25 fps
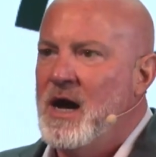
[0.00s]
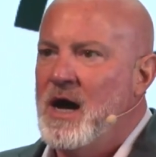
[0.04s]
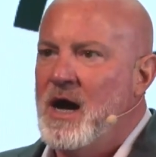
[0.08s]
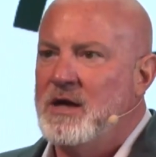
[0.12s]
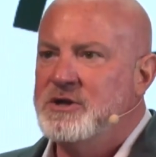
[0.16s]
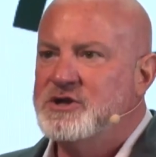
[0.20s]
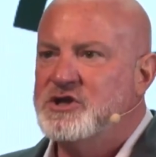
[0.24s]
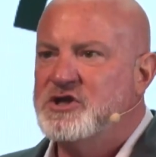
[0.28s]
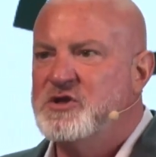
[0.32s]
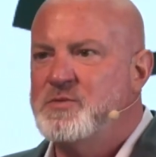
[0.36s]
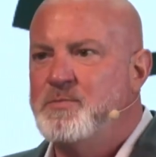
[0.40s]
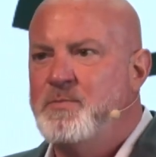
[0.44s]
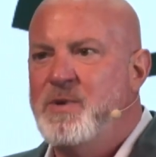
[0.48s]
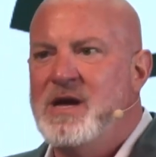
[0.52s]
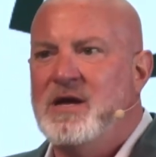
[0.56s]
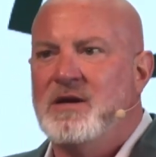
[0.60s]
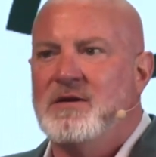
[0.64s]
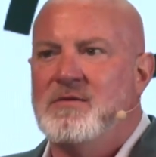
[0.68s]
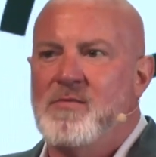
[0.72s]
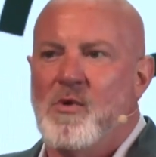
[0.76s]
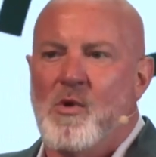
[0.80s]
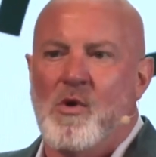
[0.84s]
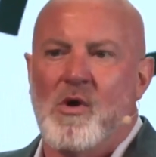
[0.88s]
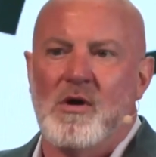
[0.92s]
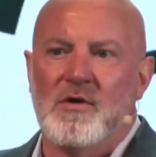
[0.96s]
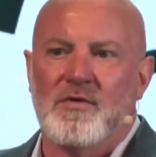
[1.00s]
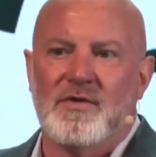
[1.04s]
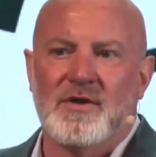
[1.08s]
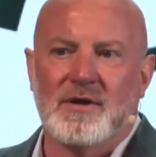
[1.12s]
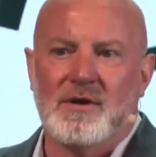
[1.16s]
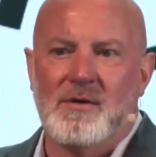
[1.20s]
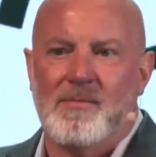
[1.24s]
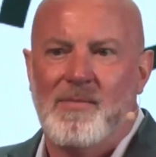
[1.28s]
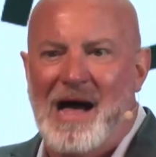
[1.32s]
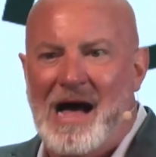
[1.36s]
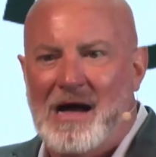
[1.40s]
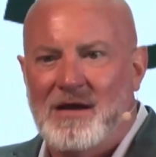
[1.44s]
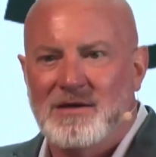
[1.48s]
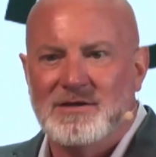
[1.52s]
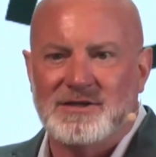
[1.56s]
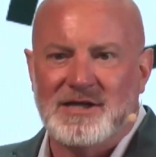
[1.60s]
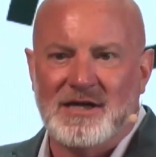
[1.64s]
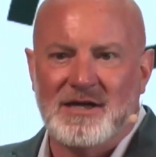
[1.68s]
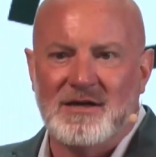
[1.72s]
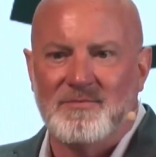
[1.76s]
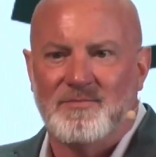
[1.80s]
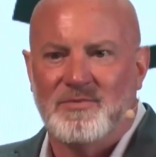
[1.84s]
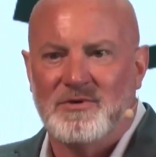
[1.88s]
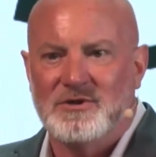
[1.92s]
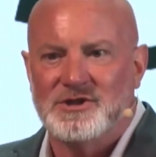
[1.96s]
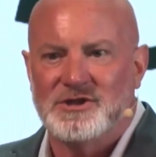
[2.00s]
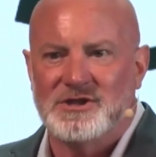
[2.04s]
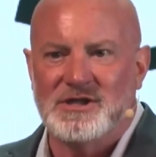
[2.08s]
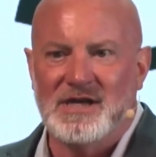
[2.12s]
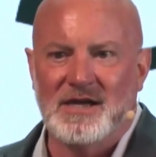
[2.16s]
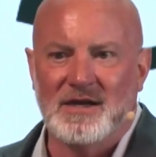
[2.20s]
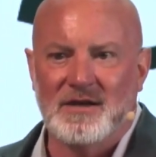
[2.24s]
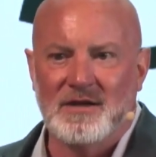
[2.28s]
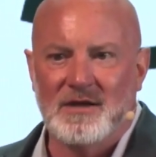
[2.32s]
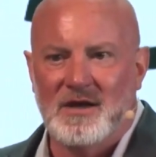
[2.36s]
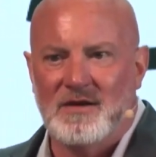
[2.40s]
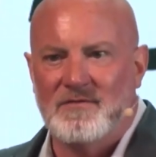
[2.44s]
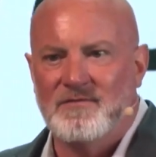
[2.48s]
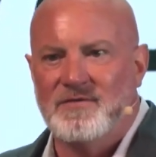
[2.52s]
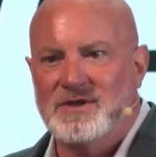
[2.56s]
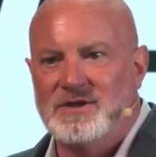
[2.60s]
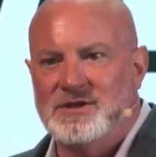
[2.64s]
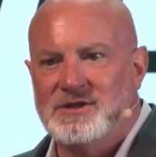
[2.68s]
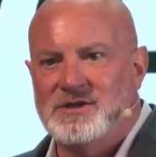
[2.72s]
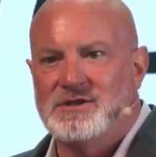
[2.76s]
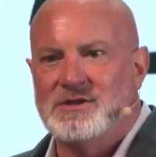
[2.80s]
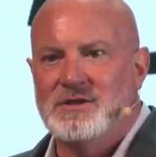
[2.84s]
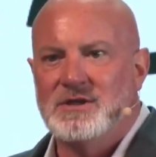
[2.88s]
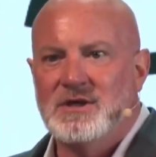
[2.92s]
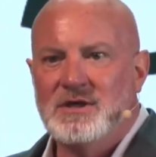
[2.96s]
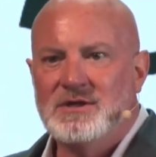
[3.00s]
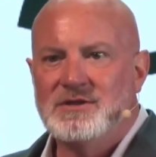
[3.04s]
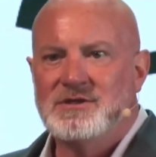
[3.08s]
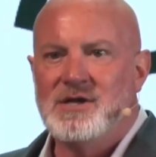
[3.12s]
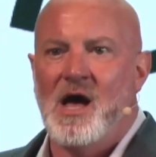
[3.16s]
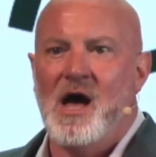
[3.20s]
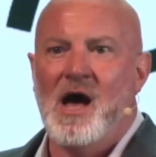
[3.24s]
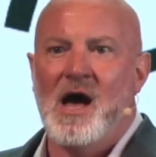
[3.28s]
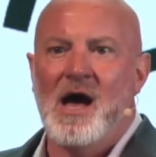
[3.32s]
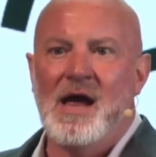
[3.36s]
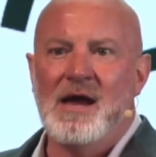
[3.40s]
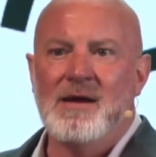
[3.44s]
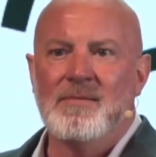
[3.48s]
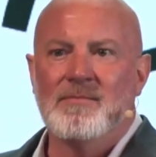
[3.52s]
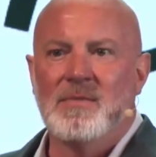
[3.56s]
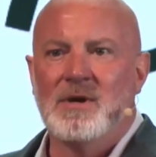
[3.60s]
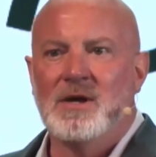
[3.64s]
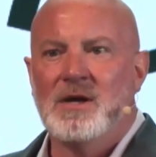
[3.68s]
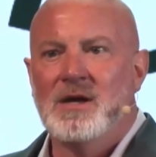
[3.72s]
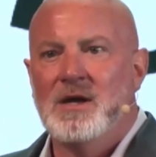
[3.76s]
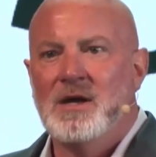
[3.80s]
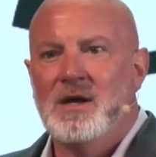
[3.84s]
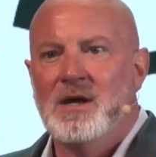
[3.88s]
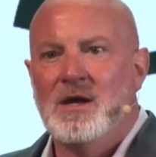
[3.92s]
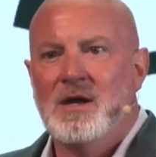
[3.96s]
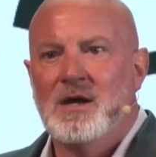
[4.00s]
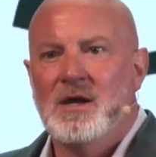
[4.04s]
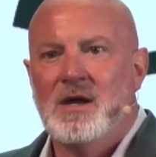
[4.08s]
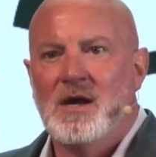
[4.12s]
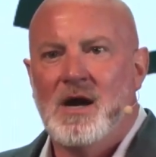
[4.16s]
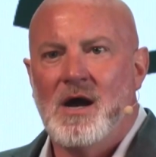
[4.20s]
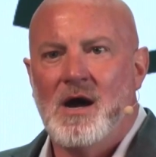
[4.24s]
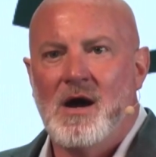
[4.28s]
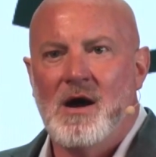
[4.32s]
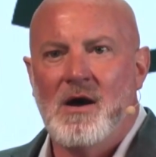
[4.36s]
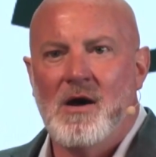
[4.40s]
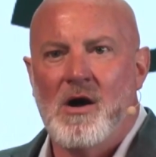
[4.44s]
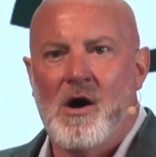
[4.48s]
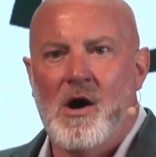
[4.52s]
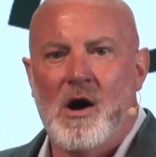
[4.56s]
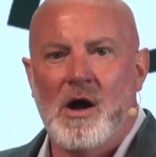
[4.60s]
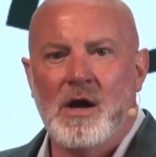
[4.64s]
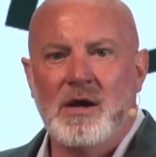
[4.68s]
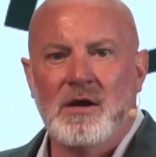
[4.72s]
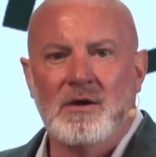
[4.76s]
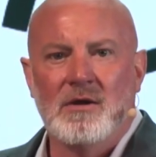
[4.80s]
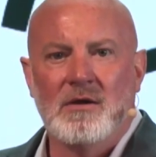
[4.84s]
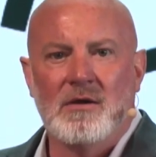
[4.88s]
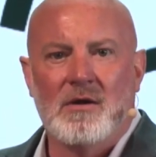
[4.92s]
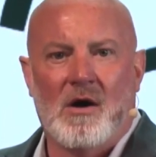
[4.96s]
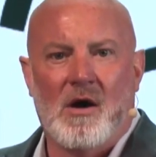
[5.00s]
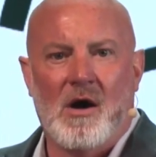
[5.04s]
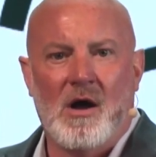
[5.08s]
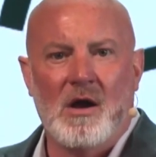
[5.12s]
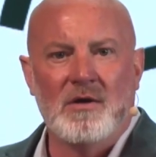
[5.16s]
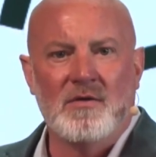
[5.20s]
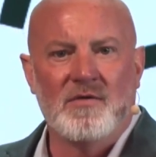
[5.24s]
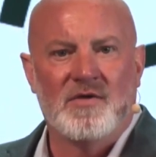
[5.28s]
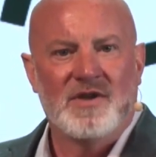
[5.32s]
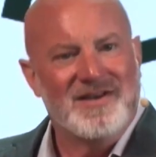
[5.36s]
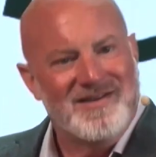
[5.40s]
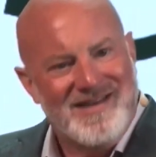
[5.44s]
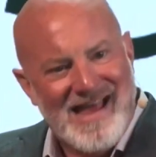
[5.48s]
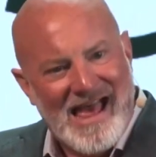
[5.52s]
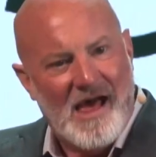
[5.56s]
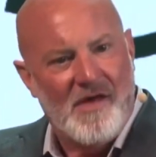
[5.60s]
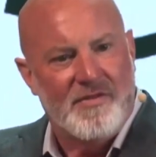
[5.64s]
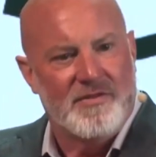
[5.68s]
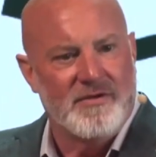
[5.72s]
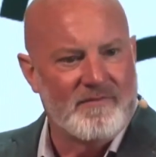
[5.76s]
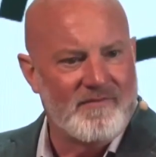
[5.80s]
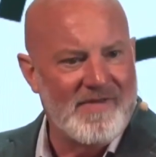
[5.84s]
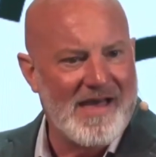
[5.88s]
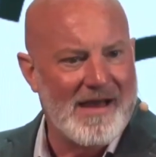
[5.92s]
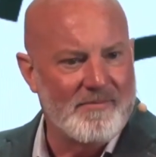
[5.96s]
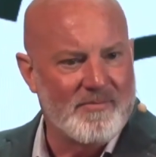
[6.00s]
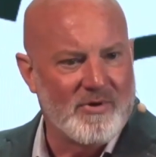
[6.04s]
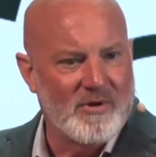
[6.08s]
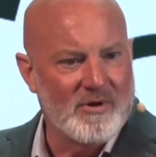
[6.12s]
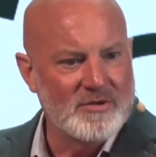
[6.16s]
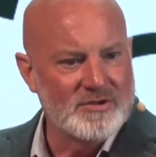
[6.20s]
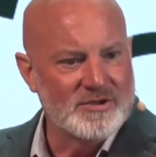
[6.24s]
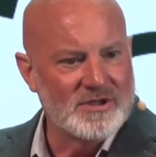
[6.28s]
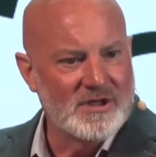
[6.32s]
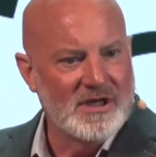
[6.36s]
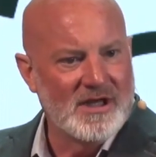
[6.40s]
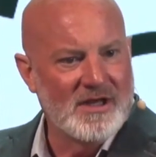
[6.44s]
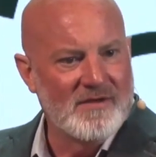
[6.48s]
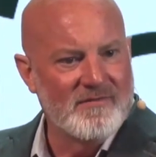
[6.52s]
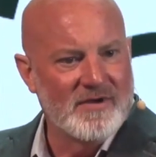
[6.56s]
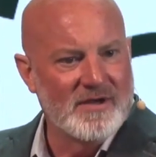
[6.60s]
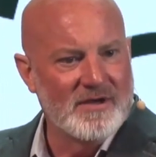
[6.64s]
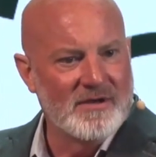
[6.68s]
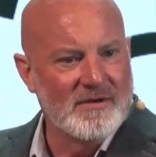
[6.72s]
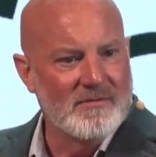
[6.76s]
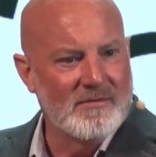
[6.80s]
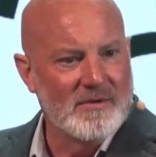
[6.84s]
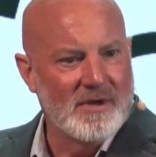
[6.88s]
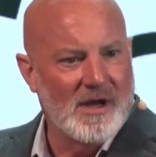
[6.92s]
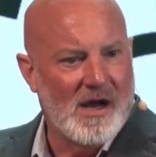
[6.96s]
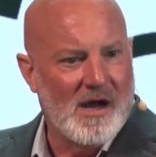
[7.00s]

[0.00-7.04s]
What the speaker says: spend more than about 10% of its time on the death of that person, even